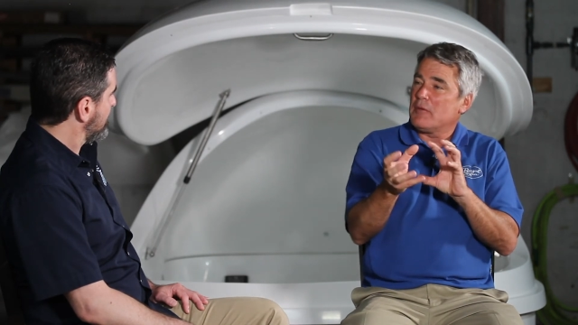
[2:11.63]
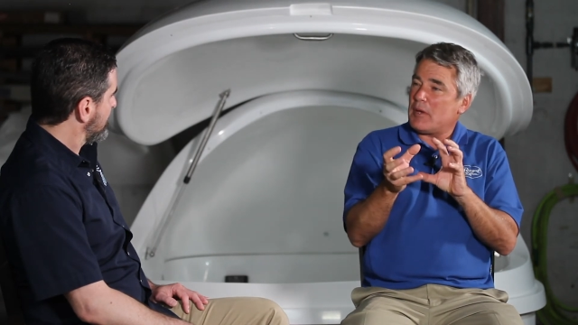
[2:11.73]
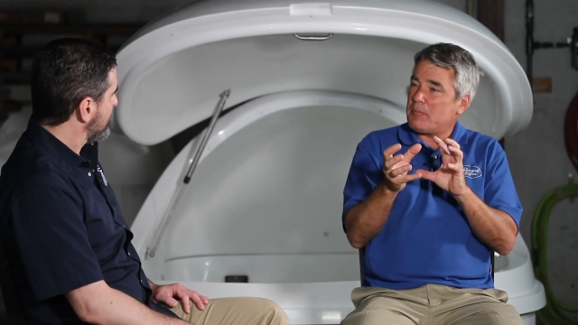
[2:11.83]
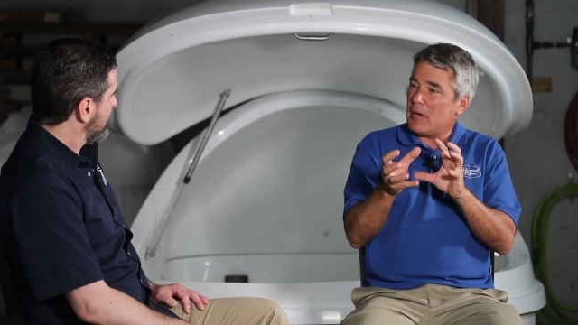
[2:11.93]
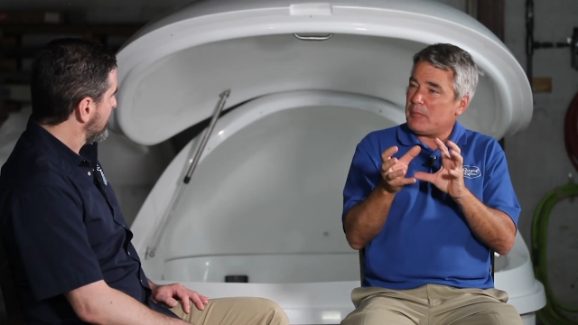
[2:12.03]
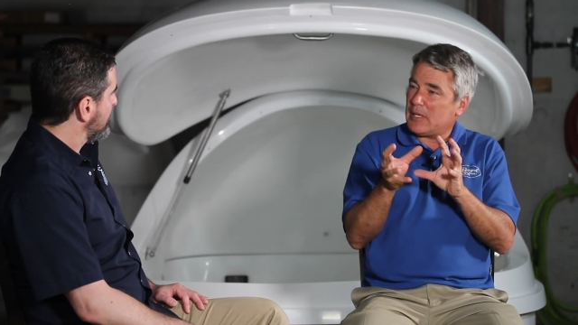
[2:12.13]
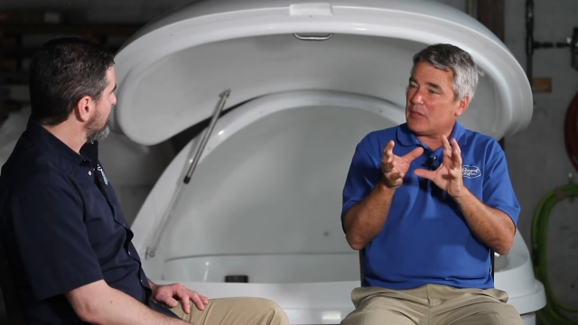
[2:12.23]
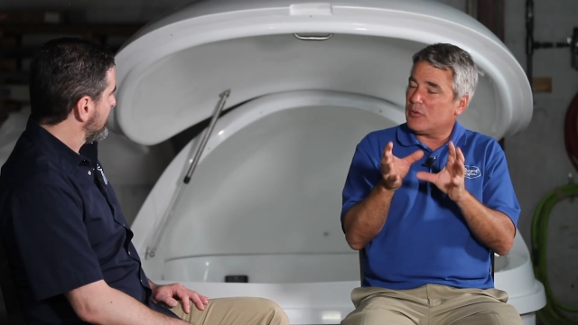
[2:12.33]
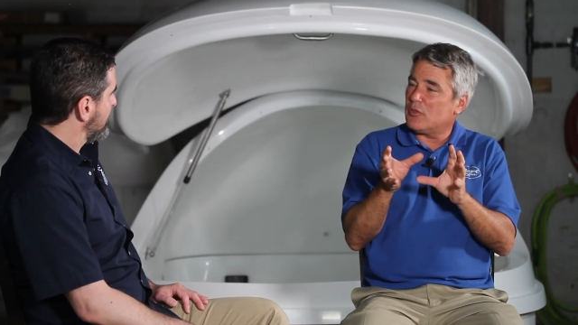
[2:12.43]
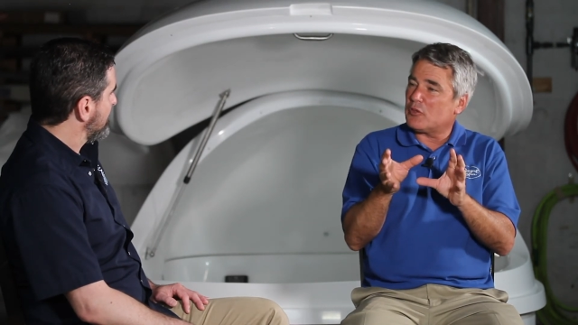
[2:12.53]
Speaker 1: by pumping it
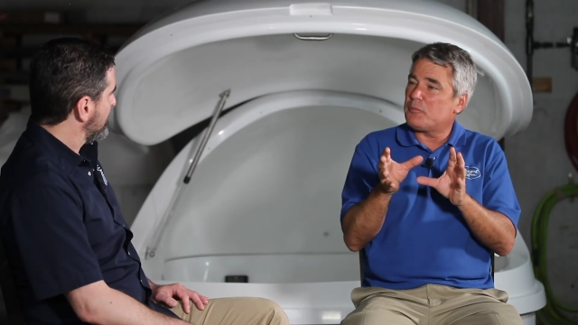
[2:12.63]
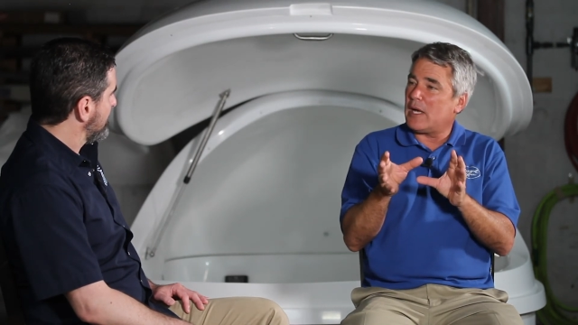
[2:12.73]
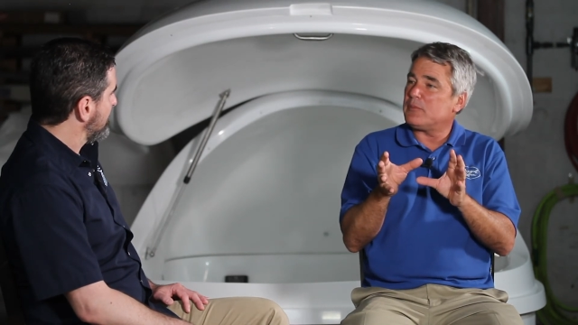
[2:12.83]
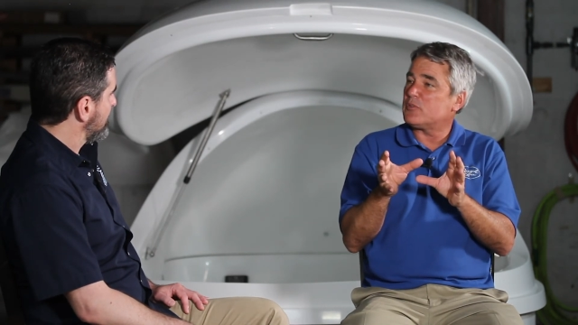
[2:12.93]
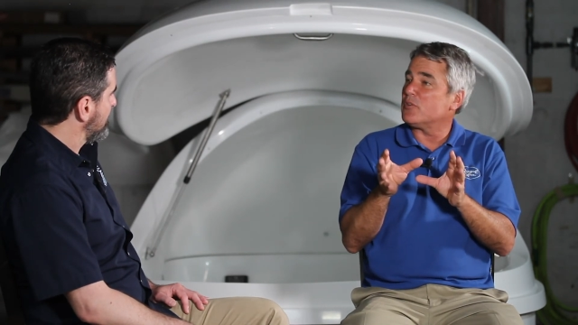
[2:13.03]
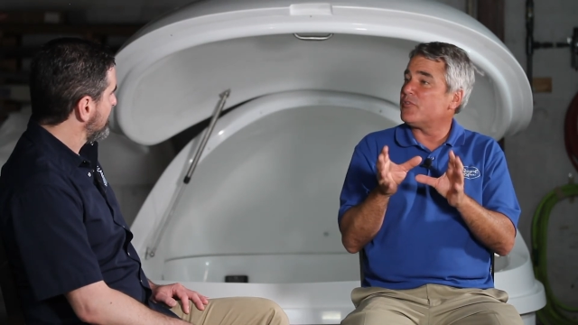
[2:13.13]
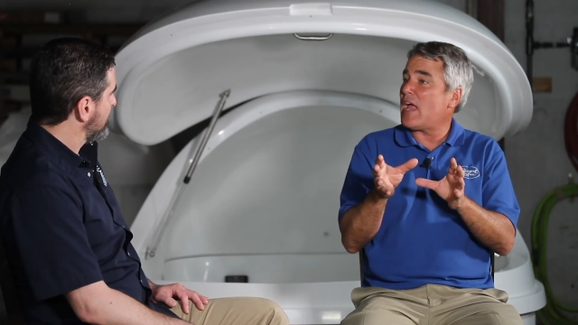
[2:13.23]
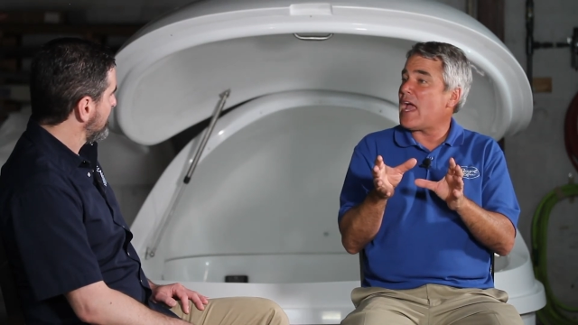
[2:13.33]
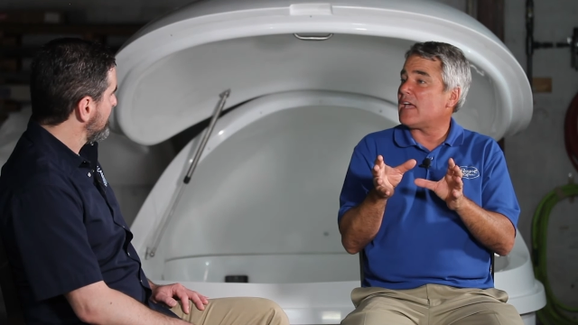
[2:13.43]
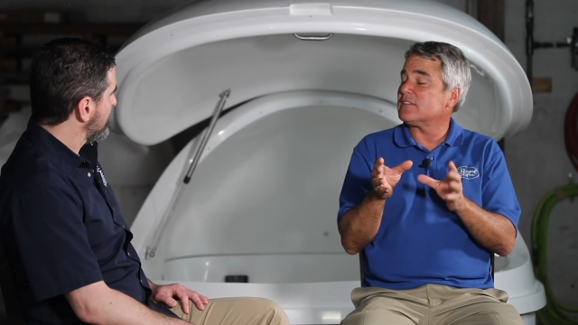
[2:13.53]
through those pipes so
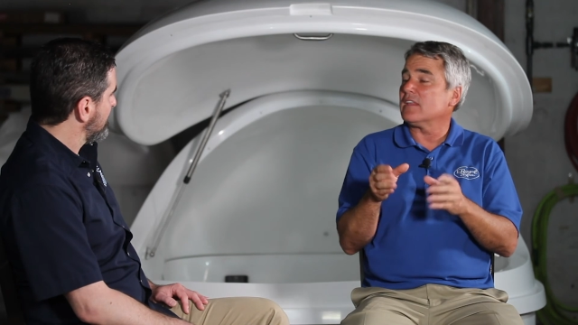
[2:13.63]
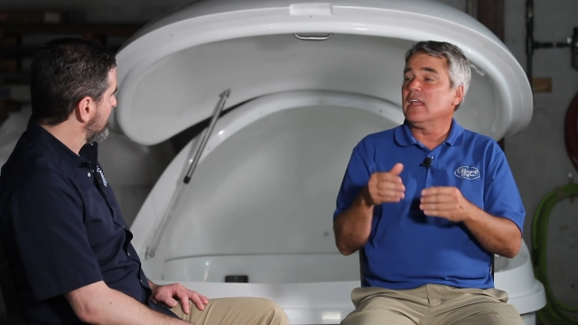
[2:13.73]
fast